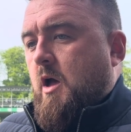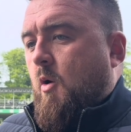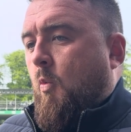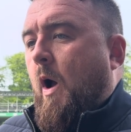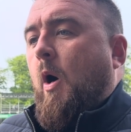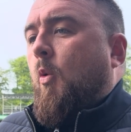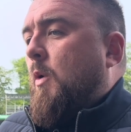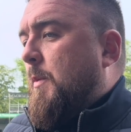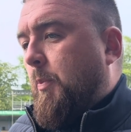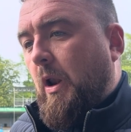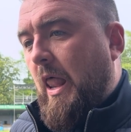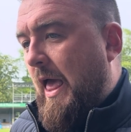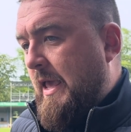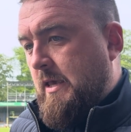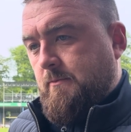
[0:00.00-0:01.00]
well we
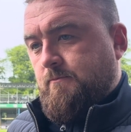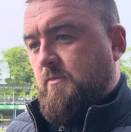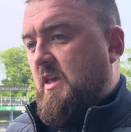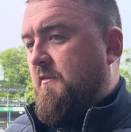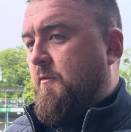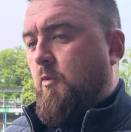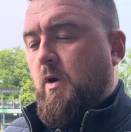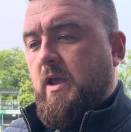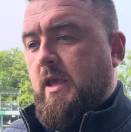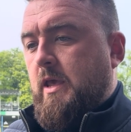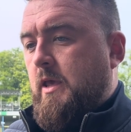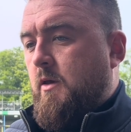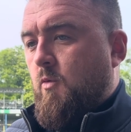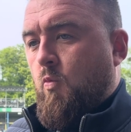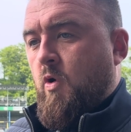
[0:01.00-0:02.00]
play, if
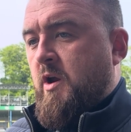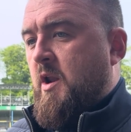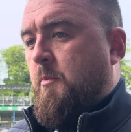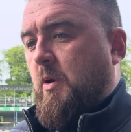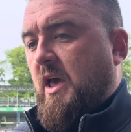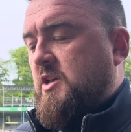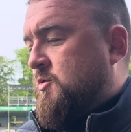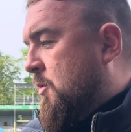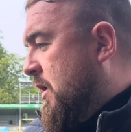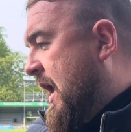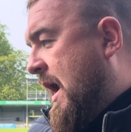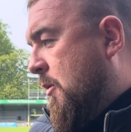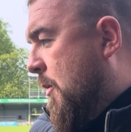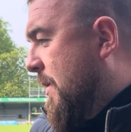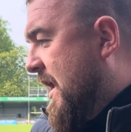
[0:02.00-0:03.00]
we're in a place where we're at
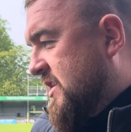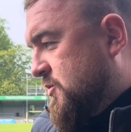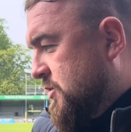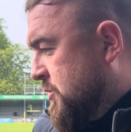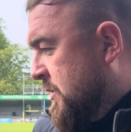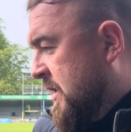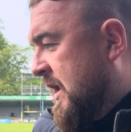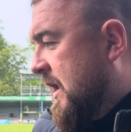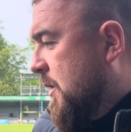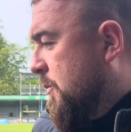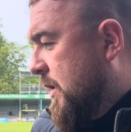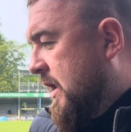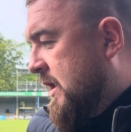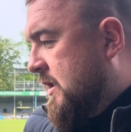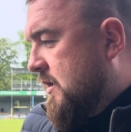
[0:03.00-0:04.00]
our best, which we need to
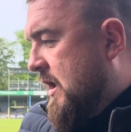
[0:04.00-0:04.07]
be,